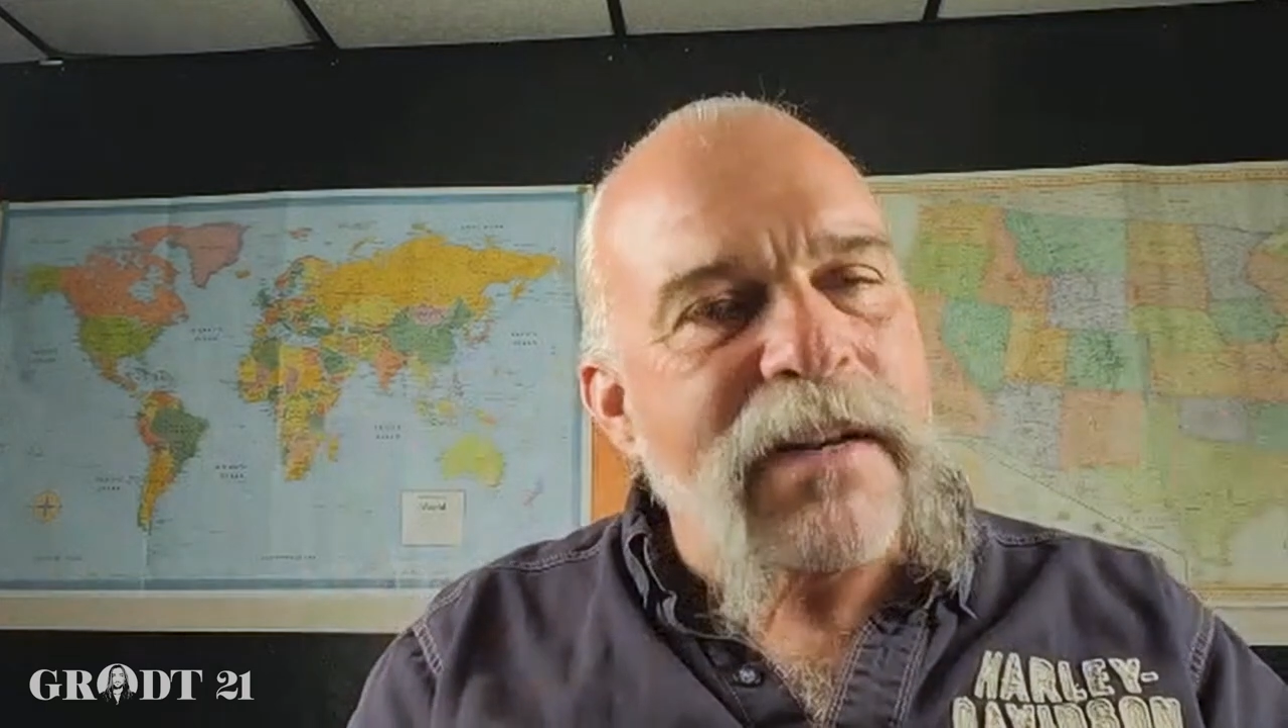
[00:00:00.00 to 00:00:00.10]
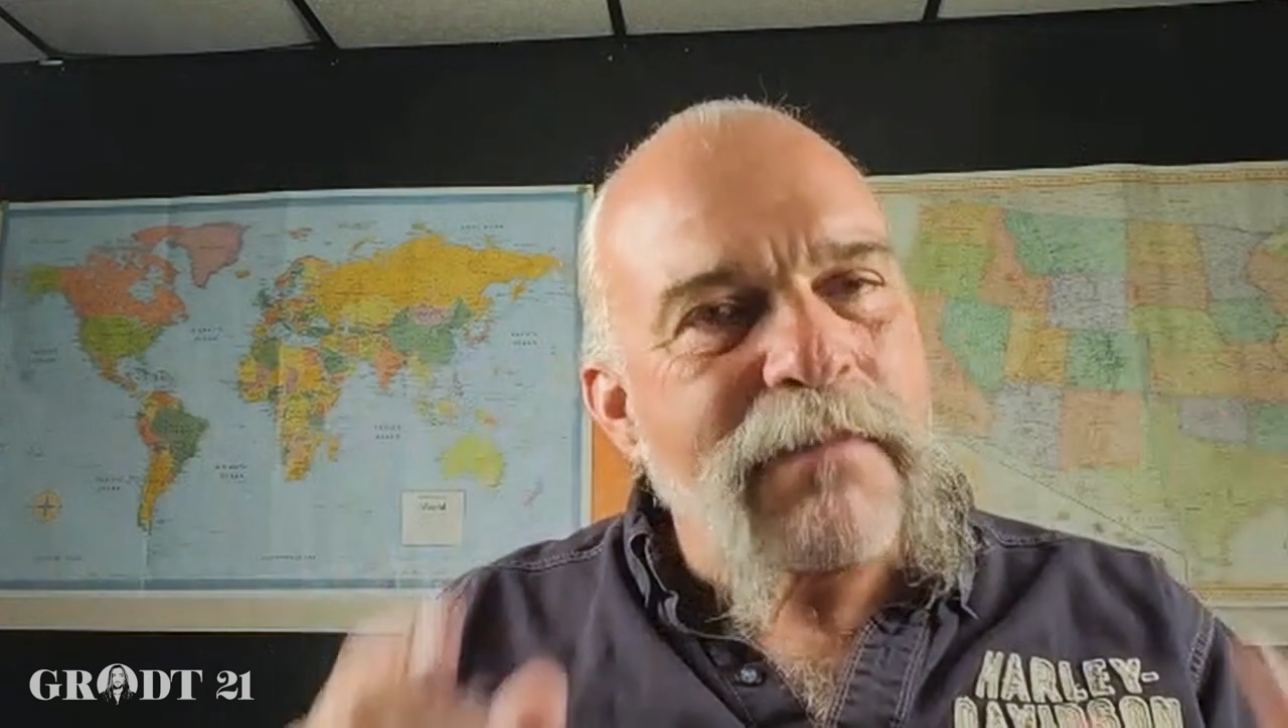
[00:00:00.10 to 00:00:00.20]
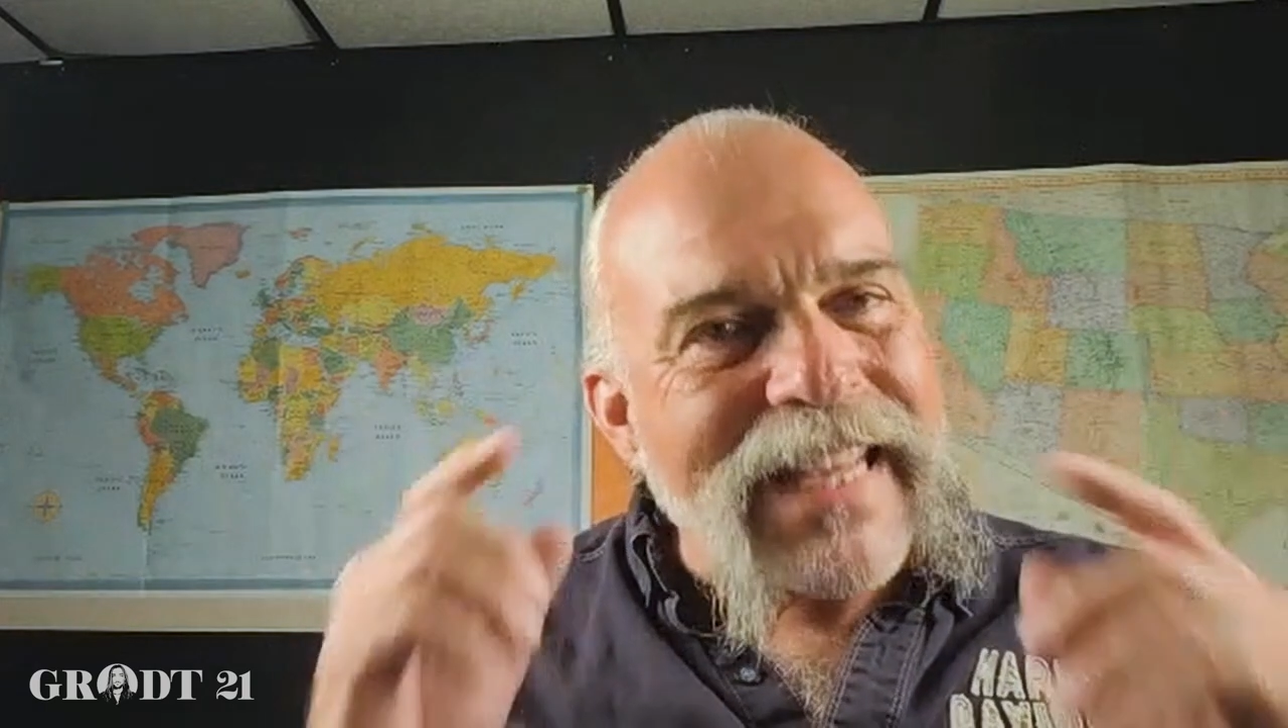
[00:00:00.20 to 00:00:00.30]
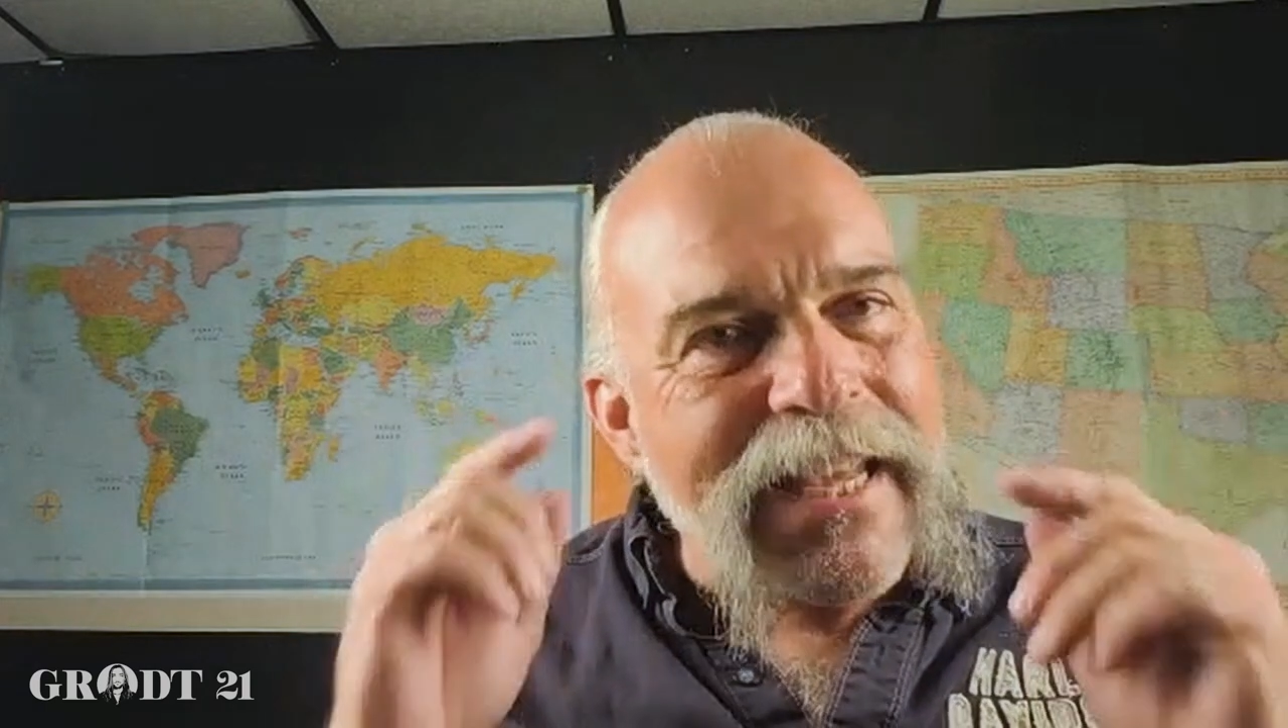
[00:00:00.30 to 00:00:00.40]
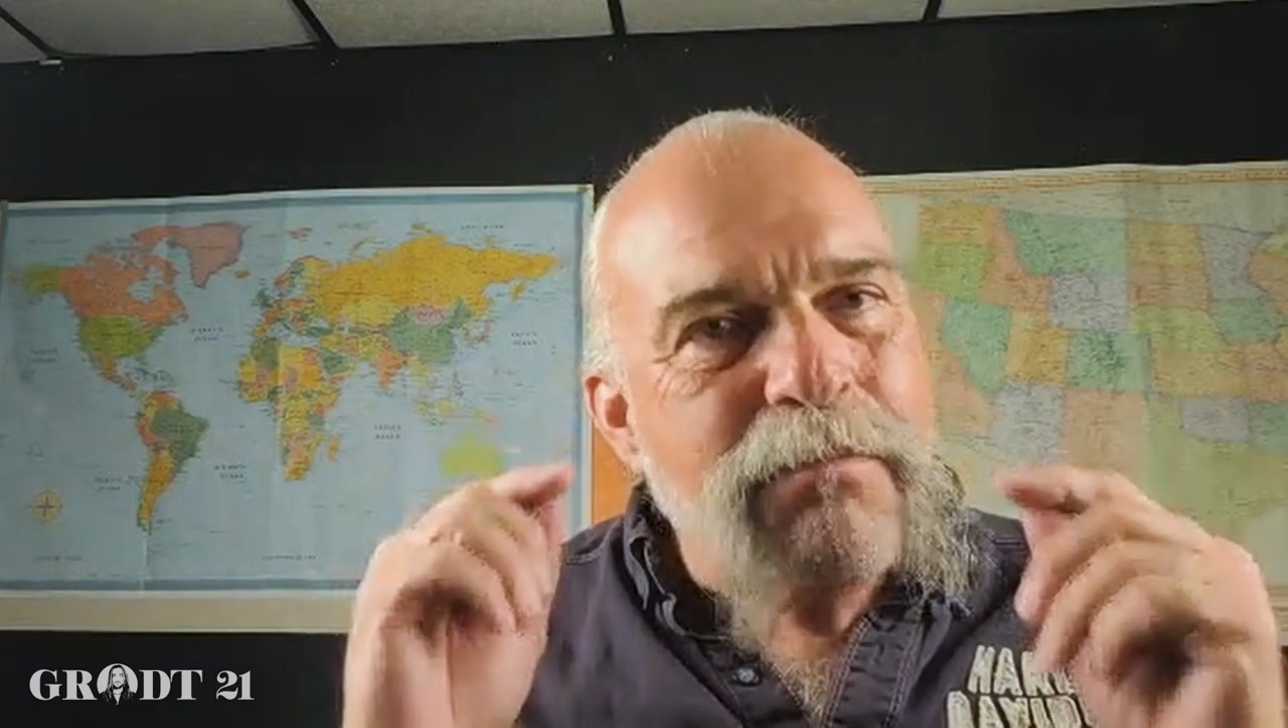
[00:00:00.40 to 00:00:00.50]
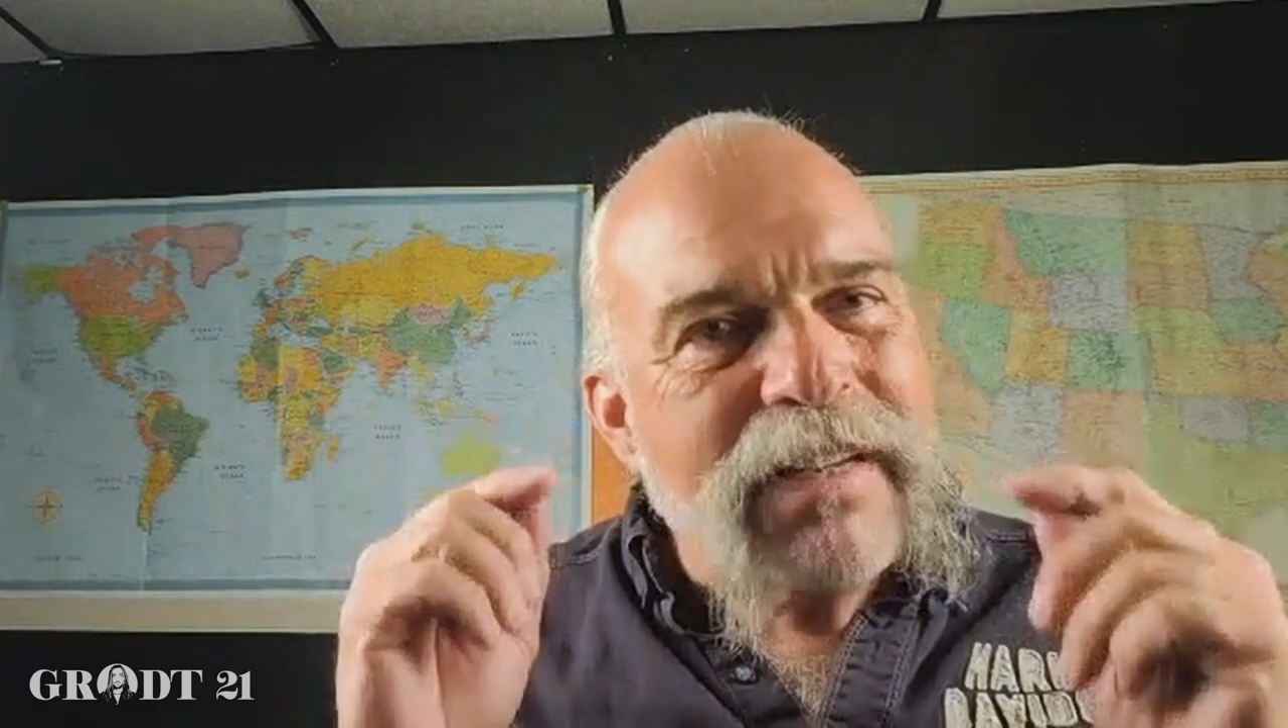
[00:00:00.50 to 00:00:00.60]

but he